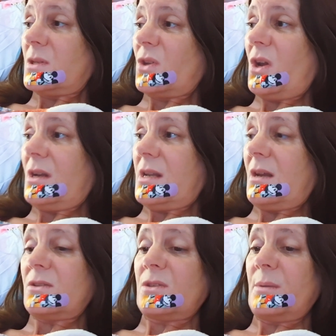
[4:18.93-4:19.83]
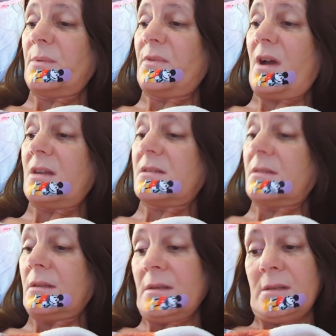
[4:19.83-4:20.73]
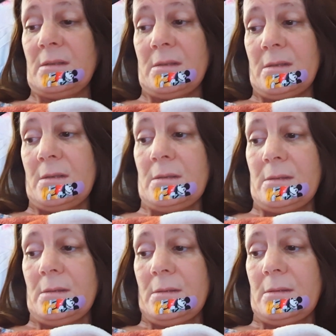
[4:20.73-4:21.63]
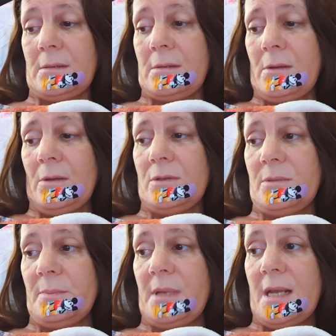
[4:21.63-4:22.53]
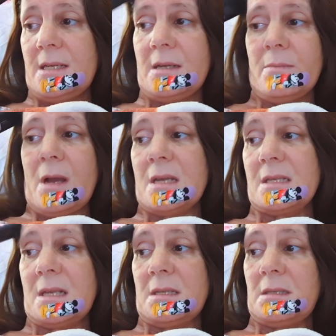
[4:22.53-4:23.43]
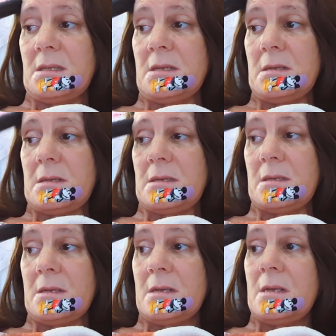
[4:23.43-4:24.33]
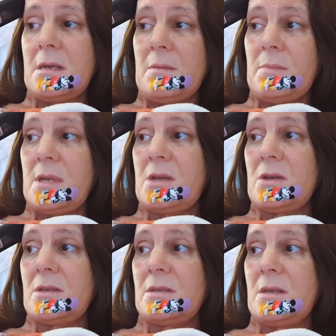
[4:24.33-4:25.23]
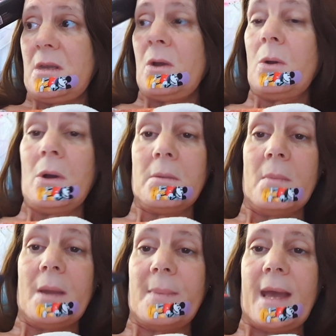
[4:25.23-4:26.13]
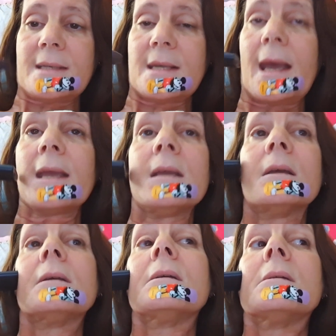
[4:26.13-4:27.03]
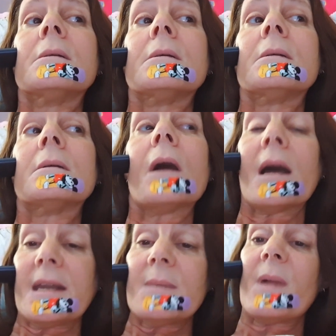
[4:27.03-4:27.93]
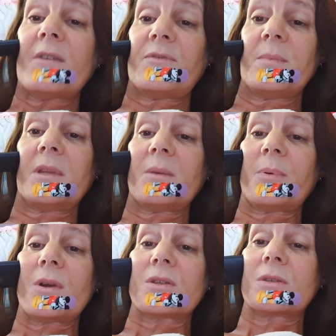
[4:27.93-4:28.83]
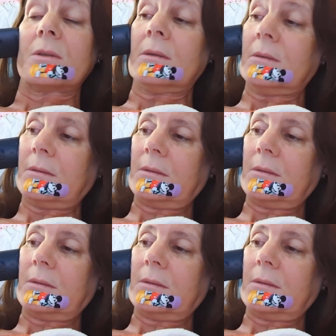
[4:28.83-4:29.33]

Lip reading: Totally unsupervised, contemplating my existence, because on my bad day, I need my familiar person.